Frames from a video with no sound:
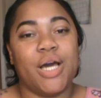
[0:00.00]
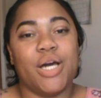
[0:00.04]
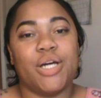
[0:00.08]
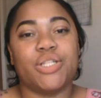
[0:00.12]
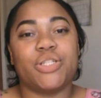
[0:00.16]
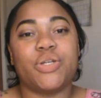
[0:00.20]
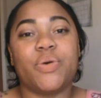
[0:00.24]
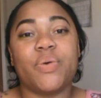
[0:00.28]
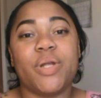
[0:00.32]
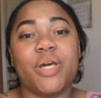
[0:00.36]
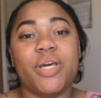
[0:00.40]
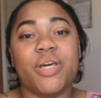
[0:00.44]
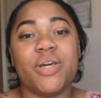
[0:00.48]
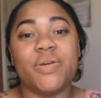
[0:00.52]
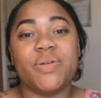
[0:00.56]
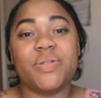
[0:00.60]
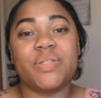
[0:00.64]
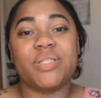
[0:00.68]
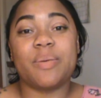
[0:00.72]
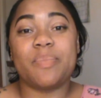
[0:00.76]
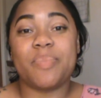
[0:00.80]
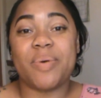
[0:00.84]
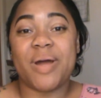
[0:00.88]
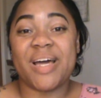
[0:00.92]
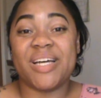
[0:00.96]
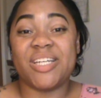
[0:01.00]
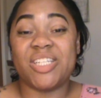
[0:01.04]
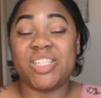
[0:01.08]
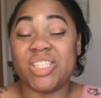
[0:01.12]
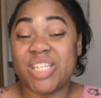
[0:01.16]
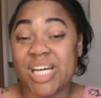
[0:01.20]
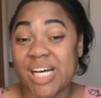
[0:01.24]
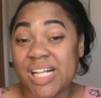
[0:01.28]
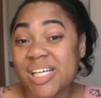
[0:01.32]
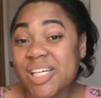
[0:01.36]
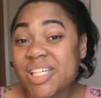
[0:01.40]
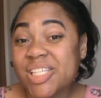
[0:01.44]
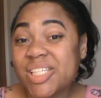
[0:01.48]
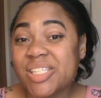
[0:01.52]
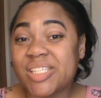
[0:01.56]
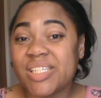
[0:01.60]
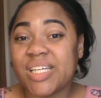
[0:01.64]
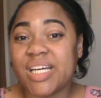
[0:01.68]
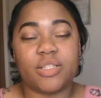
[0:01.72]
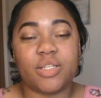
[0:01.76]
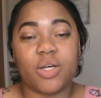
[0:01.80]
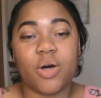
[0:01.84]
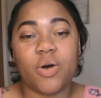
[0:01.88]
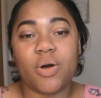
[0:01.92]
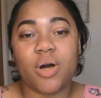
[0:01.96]
So when you use the brand Gelish,
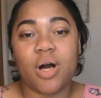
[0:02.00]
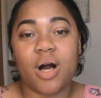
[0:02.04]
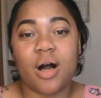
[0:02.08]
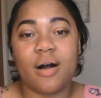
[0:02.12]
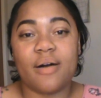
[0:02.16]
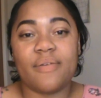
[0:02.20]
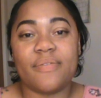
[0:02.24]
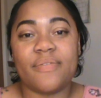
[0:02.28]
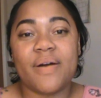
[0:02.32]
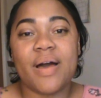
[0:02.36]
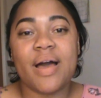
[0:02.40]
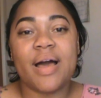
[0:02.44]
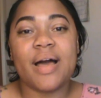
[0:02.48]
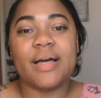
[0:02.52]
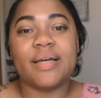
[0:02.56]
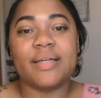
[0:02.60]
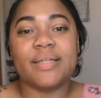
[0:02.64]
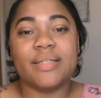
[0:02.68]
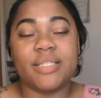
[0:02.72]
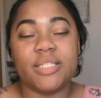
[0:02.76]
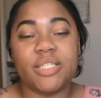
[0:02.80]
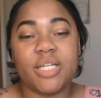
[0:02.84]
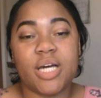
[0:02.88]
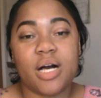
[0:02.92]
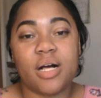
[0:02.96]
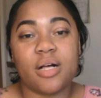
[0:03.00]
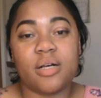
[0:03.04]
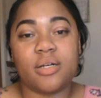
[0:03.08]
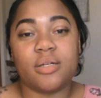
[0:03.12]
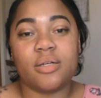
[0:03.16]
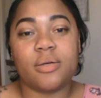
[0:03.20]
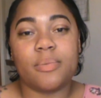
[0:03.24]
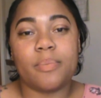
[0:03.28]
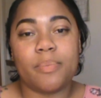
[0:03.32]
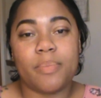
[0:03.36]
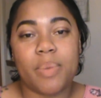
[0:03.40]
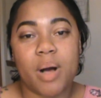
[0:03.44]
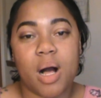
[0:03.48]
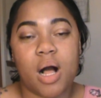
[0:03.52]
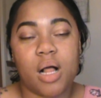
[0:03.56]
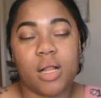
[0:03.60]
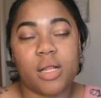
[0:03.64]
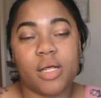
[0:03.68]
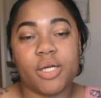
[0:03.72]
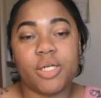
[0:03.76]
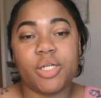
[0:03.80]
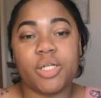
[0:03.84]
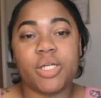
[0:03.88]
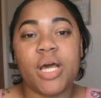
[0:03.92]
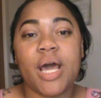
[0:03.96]
soak off gel
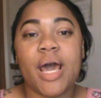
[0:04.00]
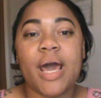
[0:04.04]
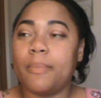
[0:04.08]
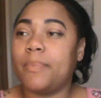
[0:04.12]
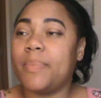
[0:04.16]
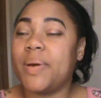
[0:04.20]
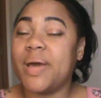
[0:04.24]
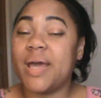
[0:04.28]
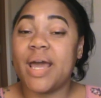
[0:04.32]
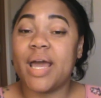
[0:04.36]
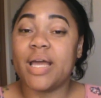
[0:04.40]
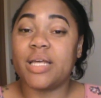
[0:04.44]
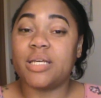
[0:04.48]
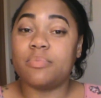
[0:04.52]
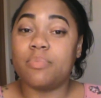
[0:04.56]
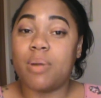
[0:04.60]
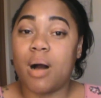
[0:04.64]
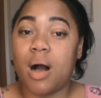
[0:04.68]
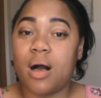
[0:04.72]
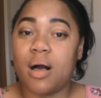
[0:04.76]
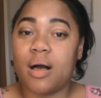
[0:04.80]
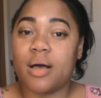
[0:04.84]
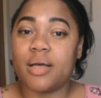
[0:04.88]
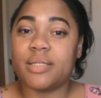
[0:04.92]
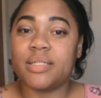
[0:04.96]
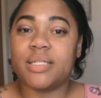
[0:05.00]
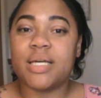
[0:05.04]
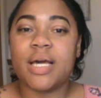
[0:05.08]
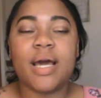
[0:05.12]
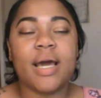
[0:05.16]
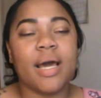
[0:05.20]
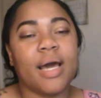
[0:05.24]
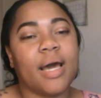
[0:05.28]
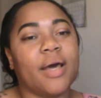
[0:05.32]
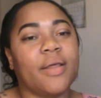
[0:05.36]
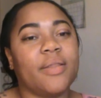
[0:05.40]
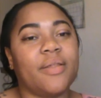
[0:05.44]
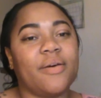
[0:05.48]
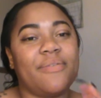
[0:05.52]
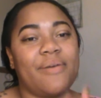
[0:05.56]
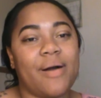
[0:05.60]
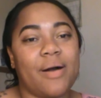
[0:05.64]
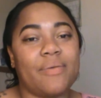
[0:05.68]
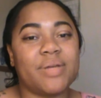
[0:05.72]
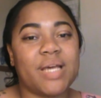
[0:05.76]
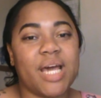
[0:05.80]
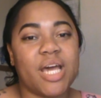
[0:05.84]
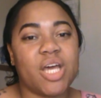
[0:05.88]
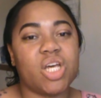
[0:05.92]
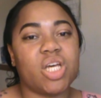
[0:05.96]
polish, pH bond, the
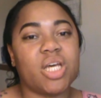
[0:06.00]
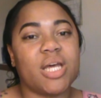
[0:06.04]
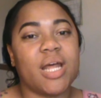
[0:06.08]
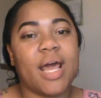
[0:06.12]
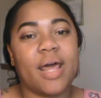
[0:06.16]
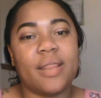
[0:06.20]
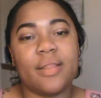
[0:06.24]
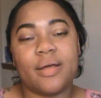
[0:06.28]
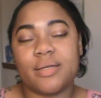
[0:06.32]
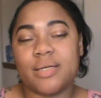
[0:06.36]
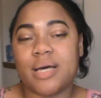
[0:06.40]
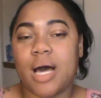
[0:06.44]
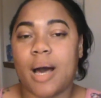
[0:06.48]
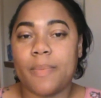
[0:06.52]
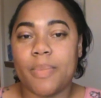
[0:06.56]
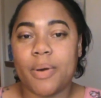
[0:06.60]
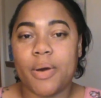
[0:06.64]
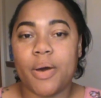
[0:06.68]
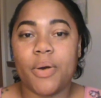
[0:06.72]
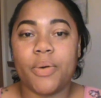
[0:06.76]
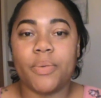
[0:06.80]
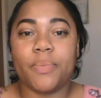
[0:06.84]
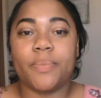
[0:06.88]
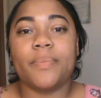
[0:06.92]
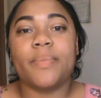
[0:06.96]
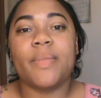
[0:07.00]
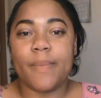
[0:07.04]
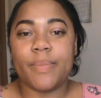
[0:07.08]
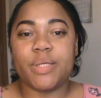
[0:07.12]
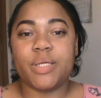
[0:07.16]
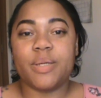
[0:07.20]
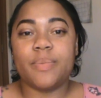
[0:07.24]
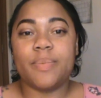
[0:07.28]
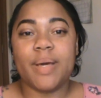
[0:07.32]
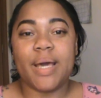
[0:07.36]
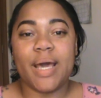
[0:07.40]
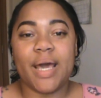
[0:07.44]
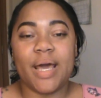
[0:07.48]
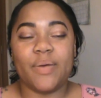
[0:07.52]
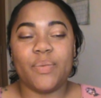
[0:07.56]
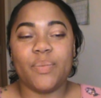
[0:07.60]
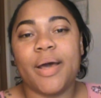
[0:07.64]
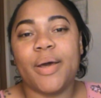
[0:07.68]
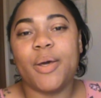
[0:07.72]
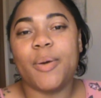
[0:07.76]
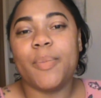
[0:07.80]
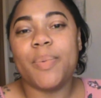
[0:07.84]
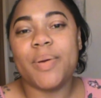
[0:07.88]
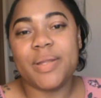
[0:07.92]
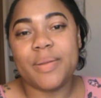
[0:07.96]
foundation, and the top coat. To begin,
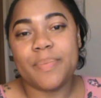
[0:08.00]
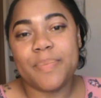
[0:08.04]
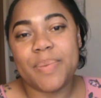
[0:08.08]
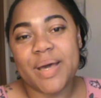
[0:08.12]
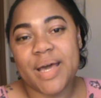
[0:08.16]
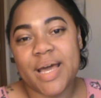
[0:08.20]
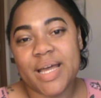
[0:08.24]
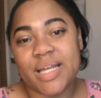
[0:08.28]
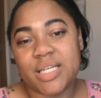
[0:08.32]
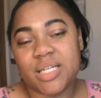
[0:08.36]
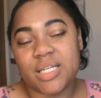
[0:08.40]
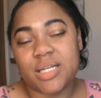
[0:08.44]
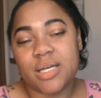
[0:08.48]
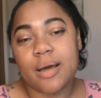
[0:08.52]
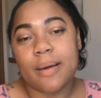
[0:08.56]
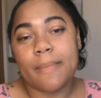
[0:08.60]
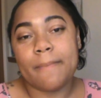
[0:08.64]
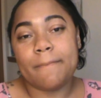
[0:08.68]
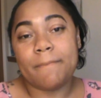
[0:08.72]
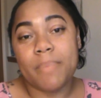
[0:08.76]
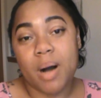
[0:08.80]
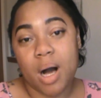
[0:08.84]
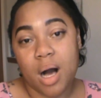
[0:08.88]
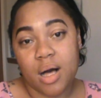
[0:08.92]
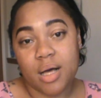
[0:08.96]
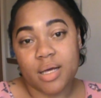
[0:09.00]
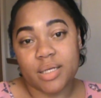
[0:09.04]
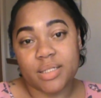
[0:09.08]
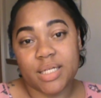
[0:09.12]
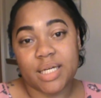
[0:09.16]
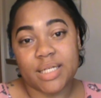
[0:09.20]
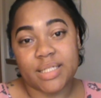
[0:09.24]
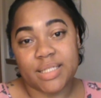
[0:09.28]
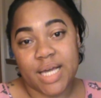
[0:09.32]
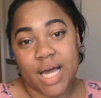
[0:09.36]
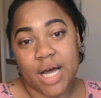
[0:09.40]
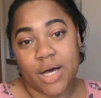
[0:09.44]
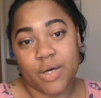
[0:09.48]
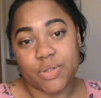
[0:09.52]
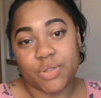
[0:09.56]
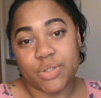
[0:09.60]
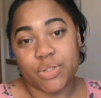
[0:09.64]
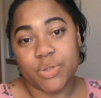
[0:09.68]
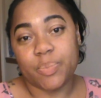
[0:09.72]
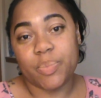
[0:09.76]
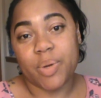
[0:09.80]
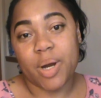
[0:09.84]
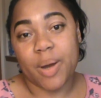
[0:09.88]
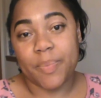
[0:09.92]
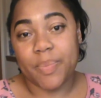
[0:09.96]
you put the pH bond down
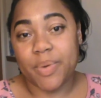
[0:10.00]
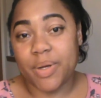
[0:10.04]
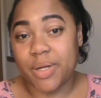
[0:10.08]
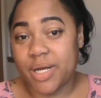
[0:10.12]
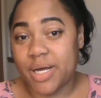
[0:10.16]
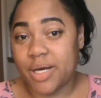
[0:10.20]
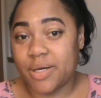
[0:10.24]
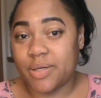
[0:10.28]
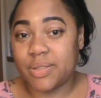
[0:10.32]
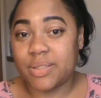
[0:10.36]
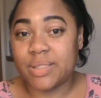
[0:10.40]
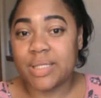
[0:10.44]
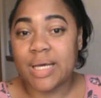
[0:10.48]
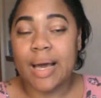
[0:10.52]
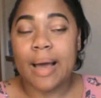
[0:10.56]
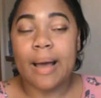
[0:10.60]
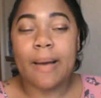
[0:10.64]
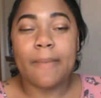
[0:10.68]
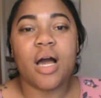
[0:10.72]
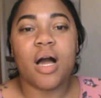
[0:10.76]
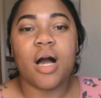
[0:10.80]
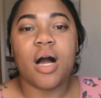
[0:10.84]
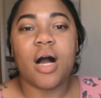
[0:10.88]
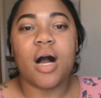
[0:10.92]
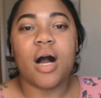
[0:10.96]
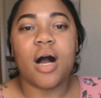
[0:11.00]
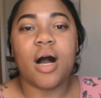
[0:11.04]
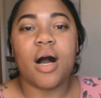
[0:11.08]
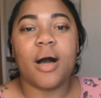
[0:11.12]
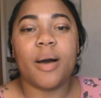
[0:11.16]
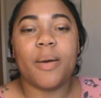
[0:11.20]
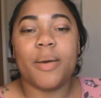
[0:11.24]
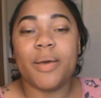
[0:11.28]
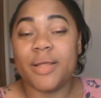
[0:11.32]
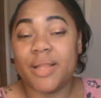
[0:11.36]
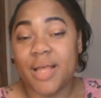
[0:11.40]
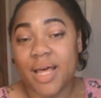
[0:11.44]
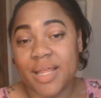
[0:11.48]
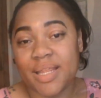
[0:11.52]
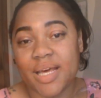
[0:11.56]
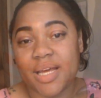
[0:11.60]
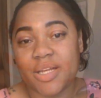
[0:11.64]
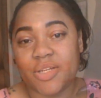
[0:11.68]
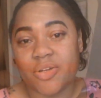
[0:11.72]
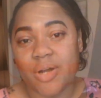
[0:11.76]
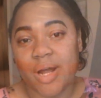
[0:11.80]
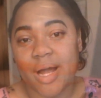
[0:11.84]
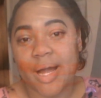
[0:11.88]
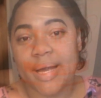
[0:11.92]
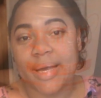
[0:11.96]
to prep your nails. You let that
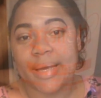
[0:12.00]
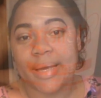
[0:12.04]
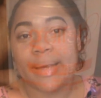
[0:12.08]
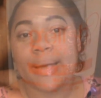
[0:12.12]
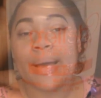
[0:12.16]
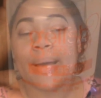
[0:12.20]
dry.